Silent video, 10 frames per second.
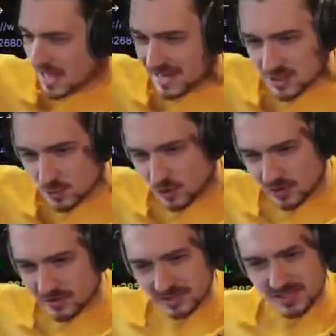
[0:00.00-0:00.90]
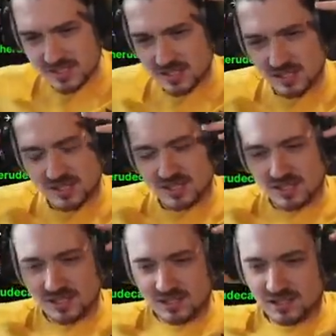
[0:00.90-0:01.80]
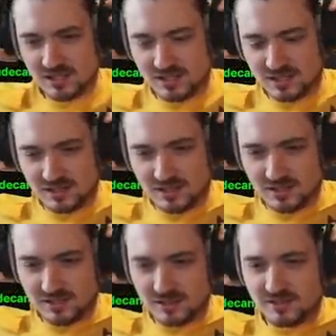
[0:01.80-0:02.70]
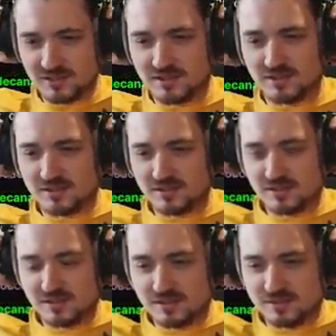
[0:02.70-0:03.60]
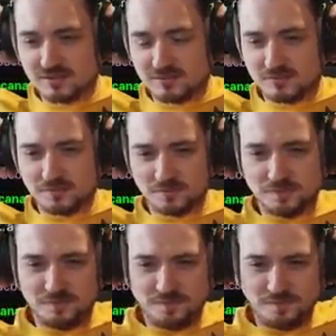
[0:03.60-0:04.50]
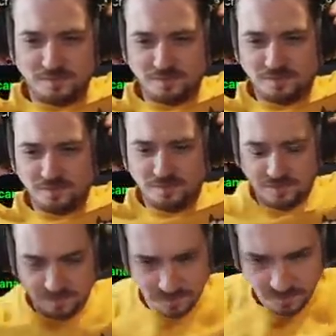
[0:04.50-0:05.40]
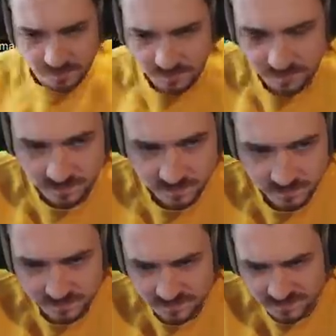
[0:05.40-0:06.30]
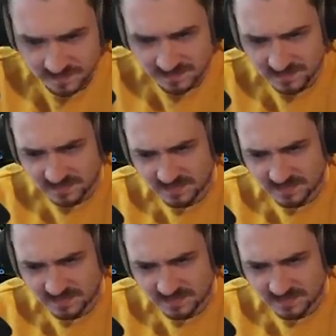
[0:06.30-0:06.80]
[no speech]